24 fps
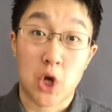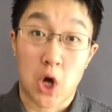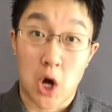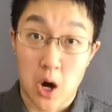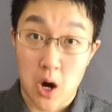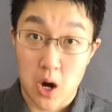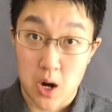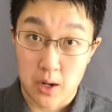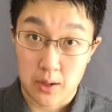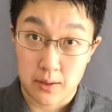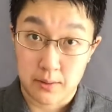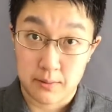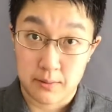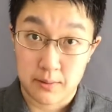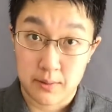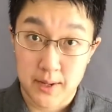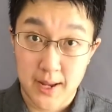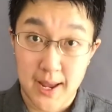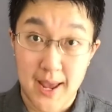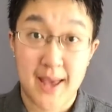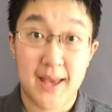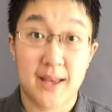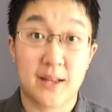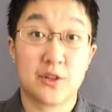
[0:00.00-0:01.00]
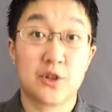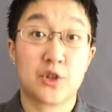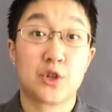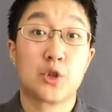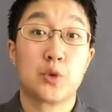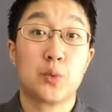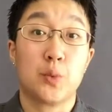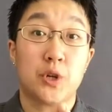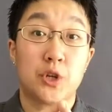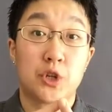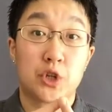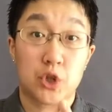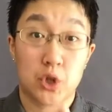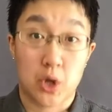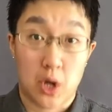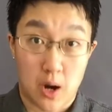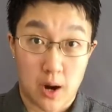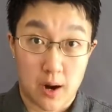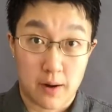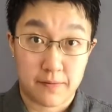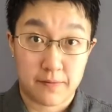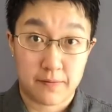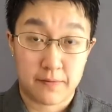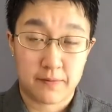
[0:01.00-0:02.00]
on and switch
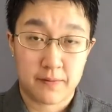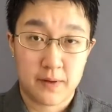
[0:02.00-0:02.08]
off.